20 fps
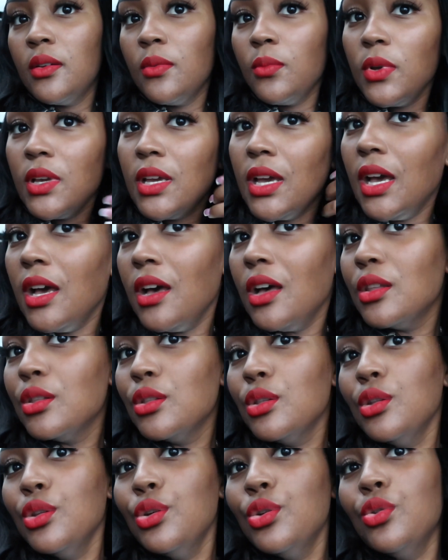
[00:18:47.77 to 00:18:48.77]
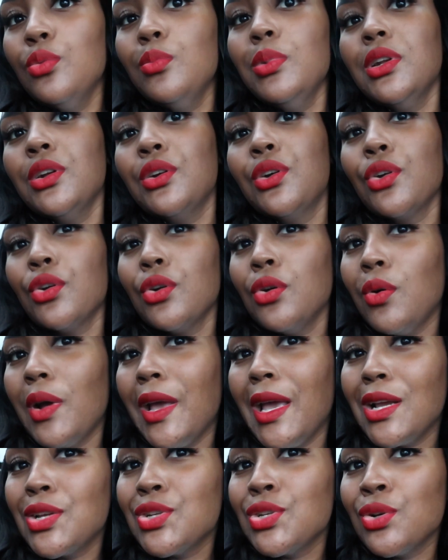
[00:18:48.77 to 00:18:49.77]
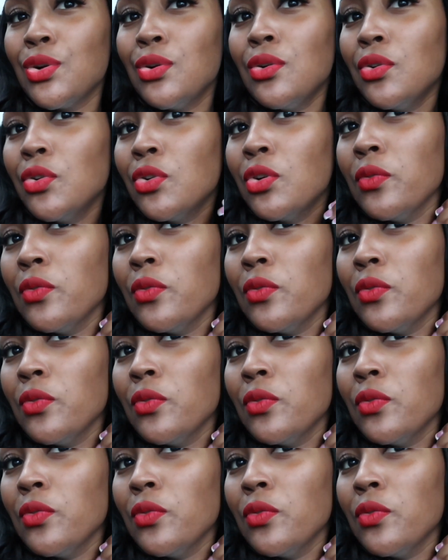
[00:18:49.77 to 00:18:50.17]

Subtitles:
We got a little bit of curl action going